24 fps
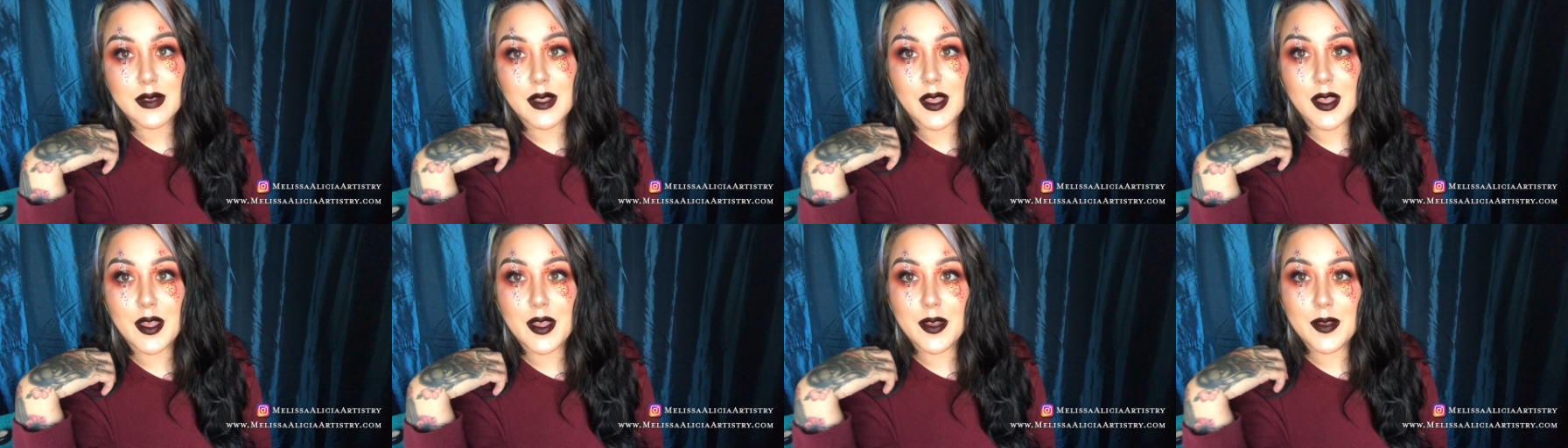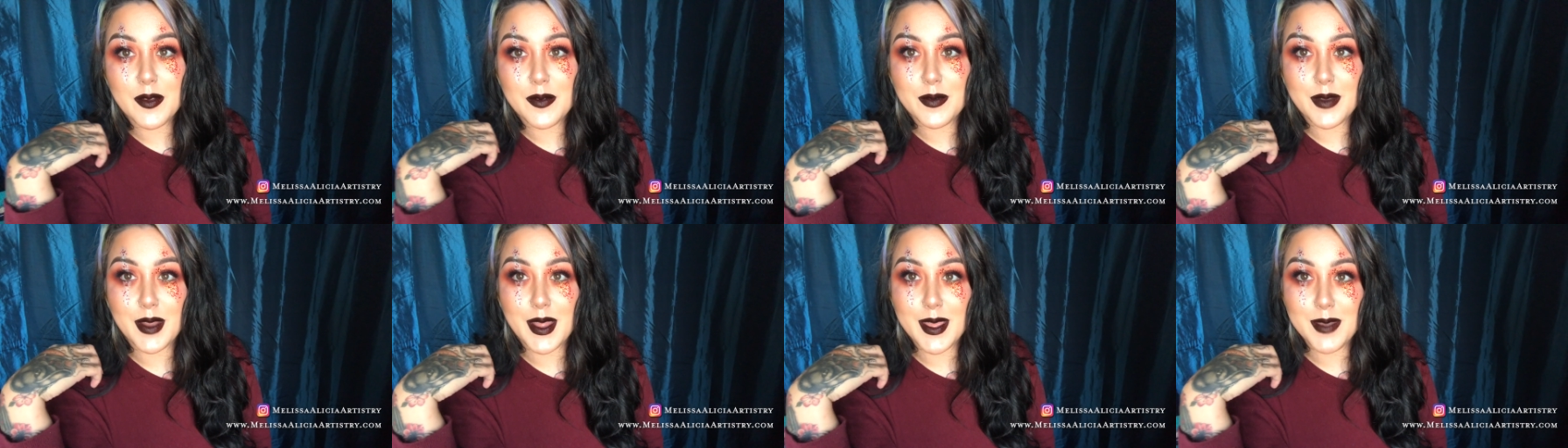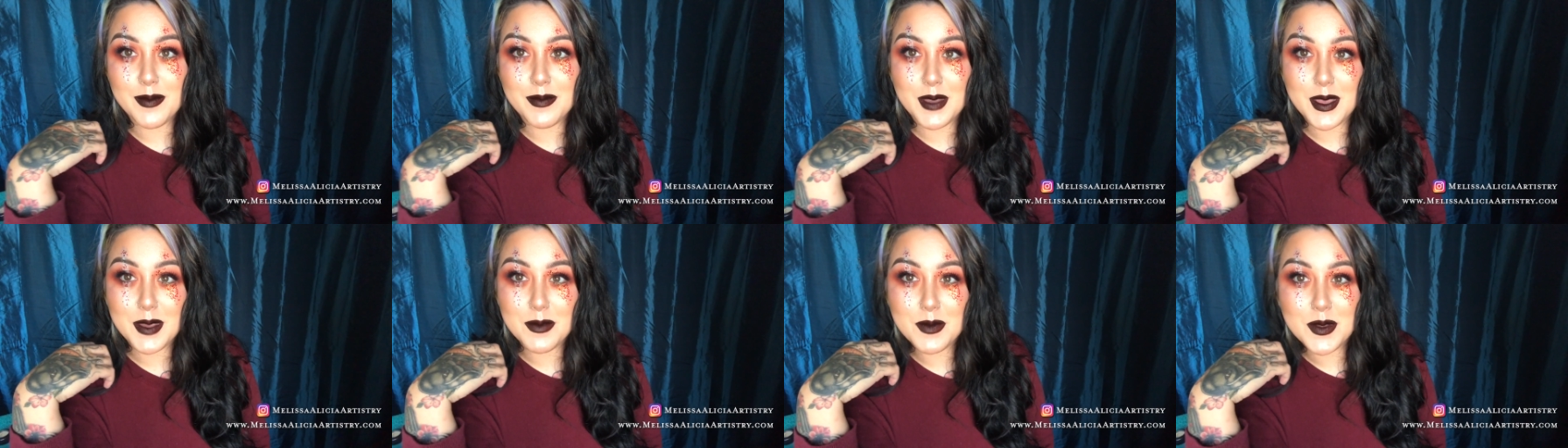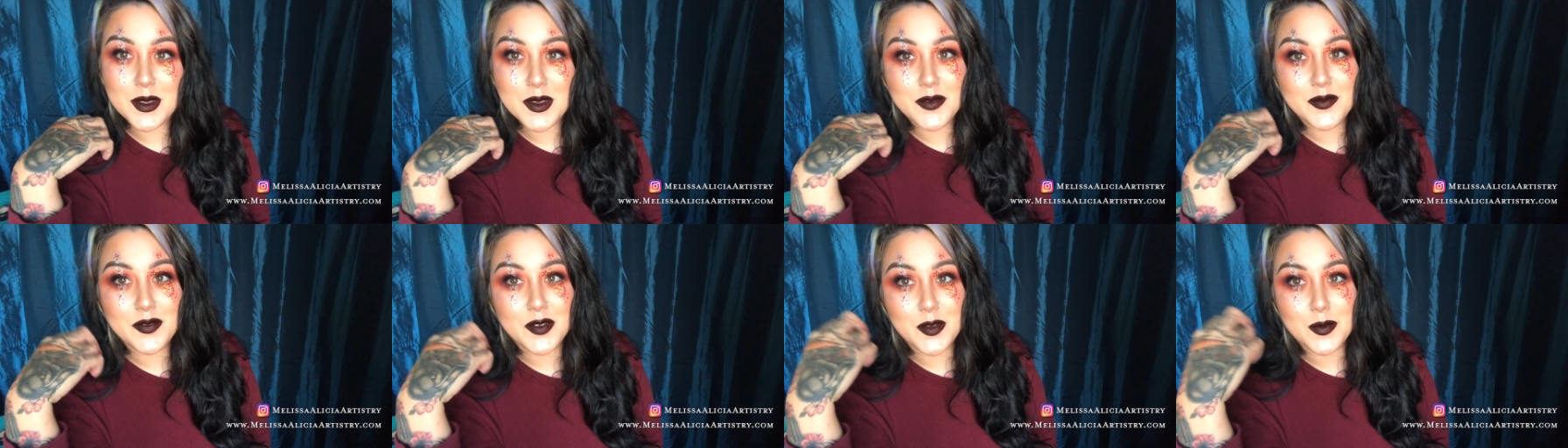Alright, my
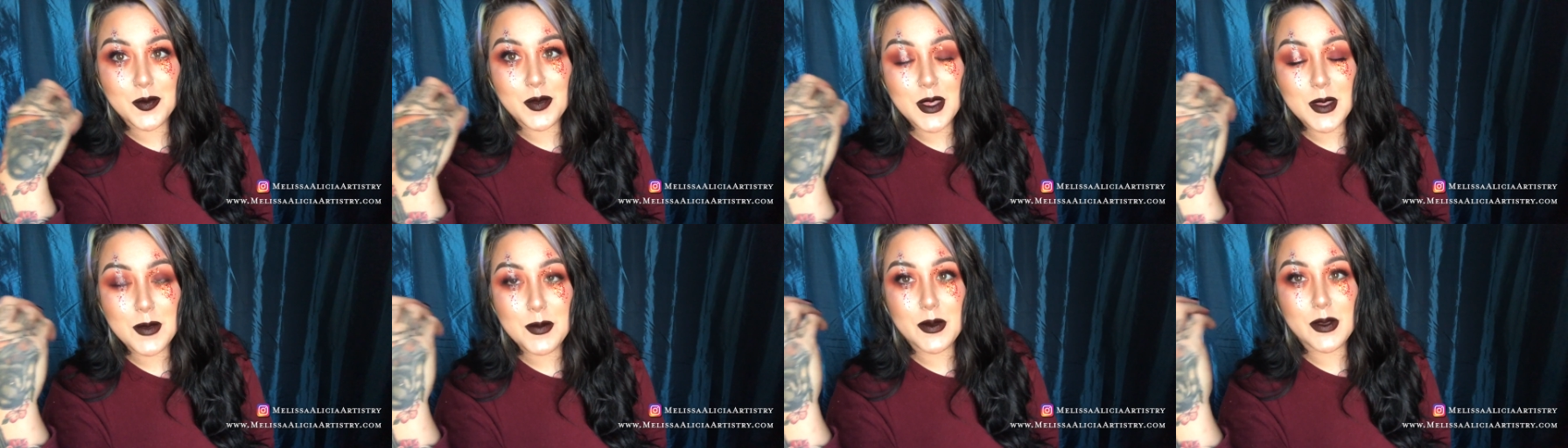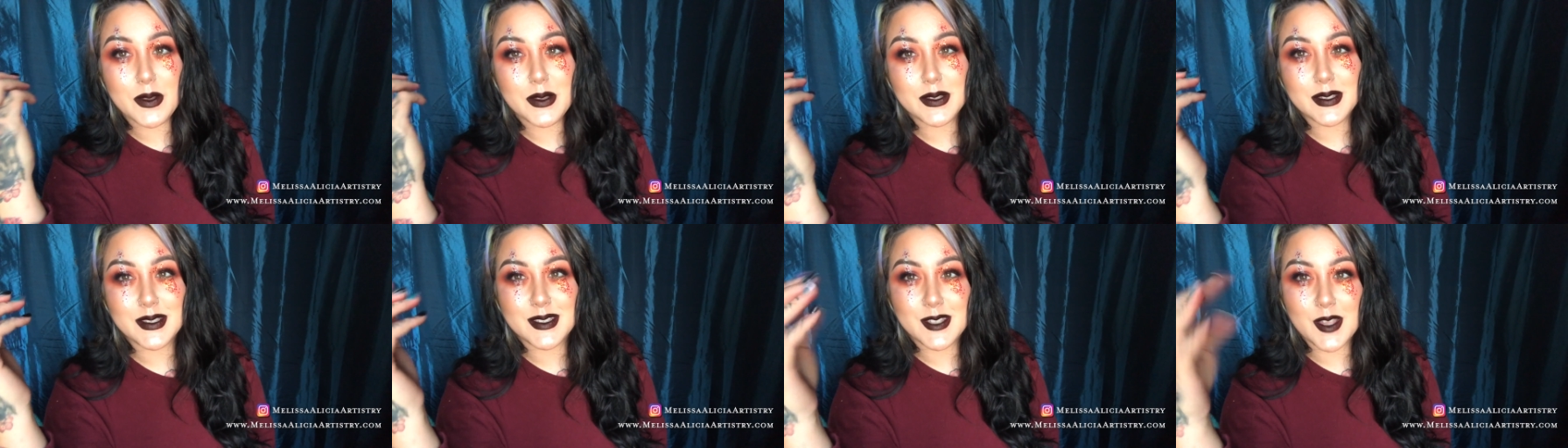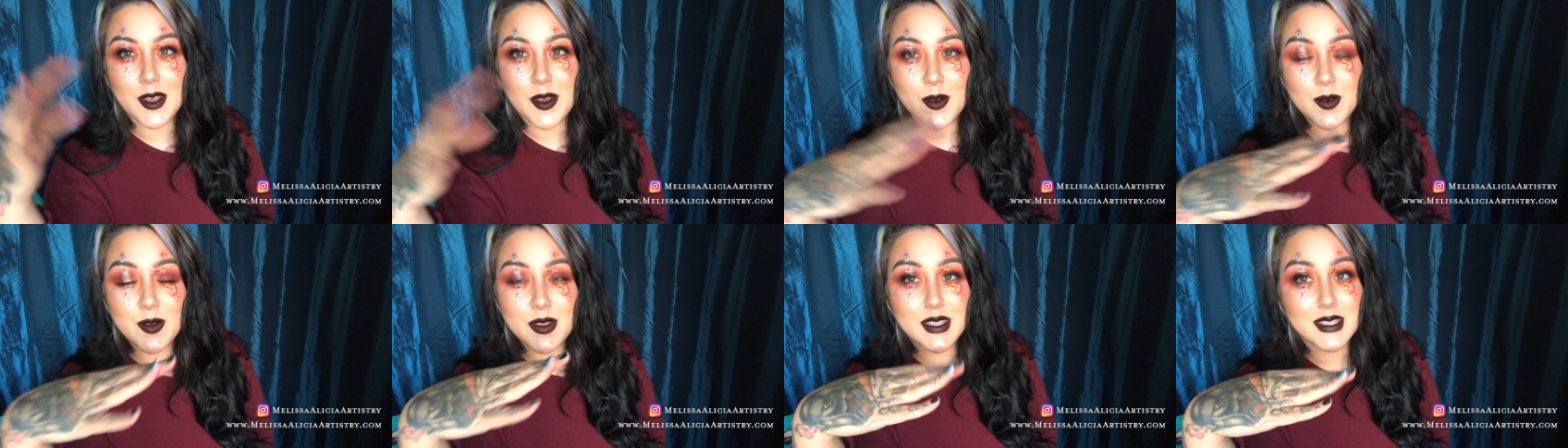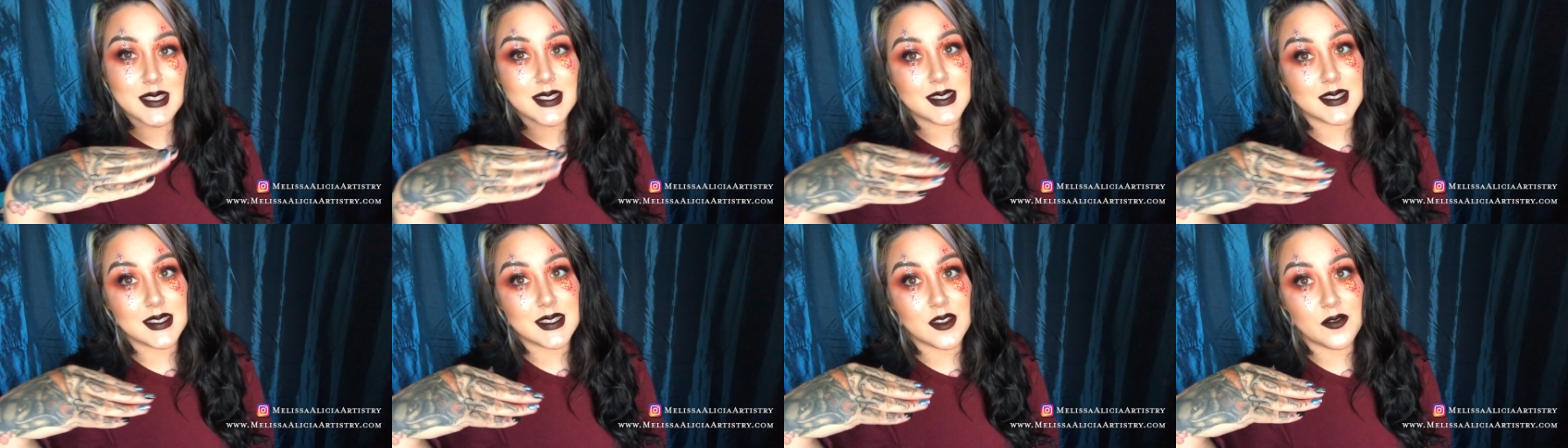beautiful people, so
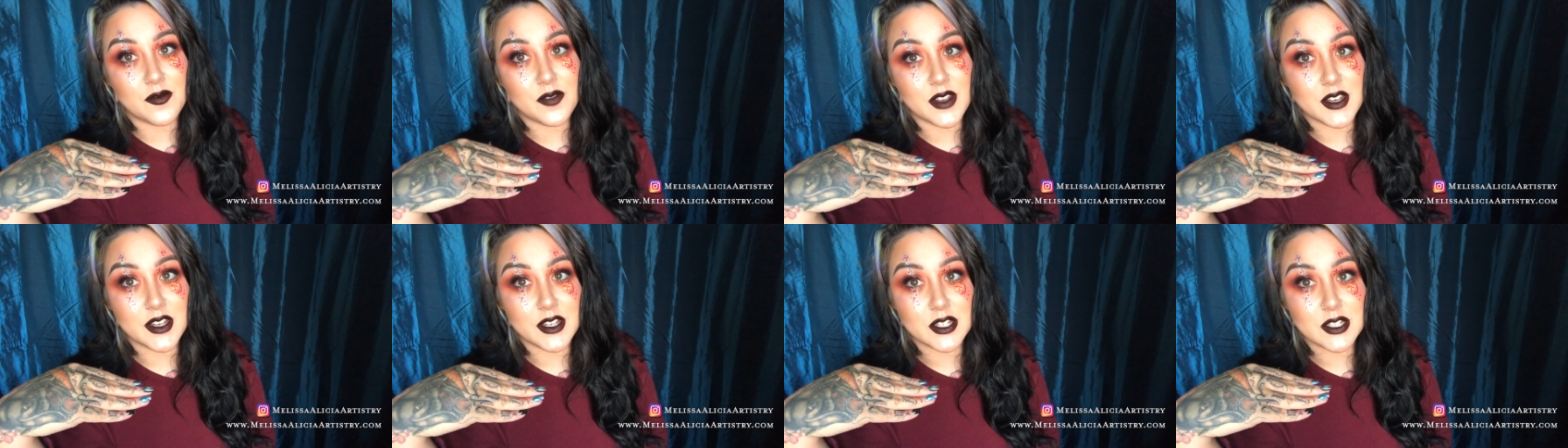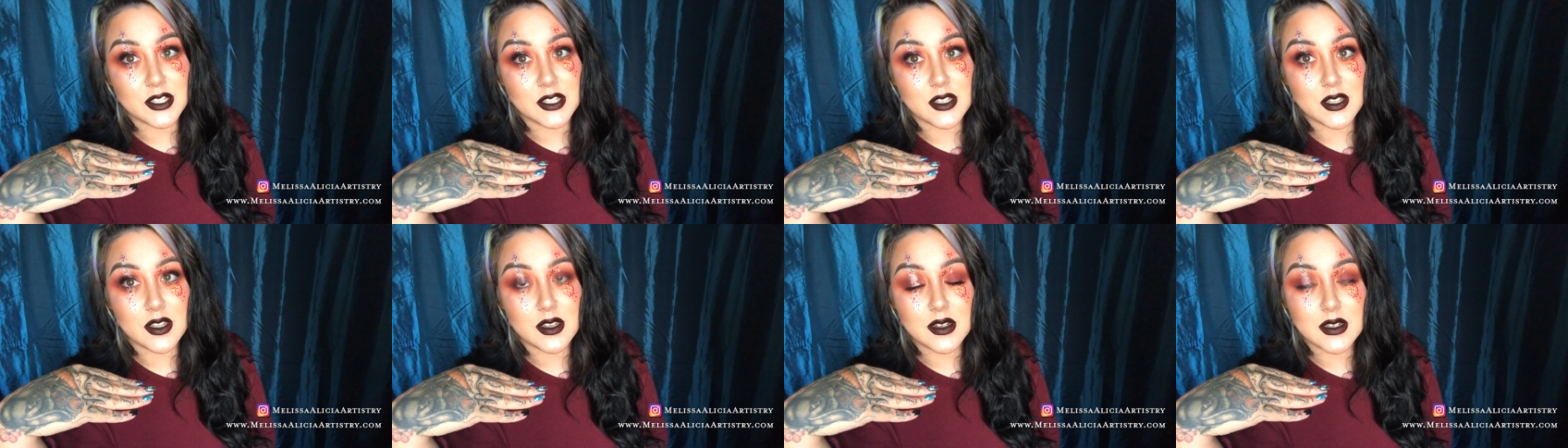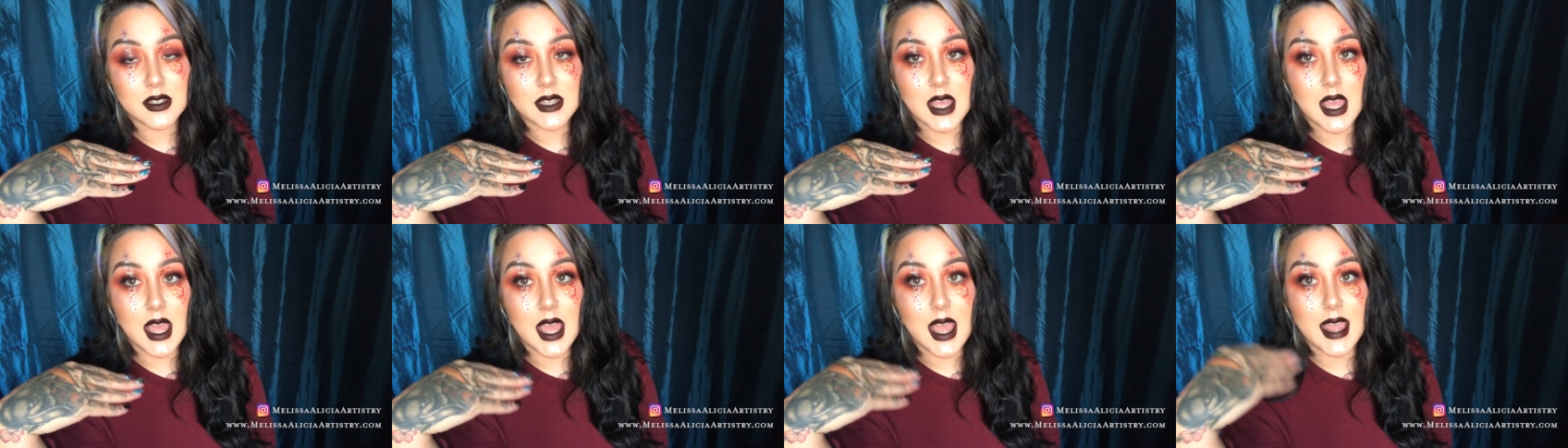this is the finished look.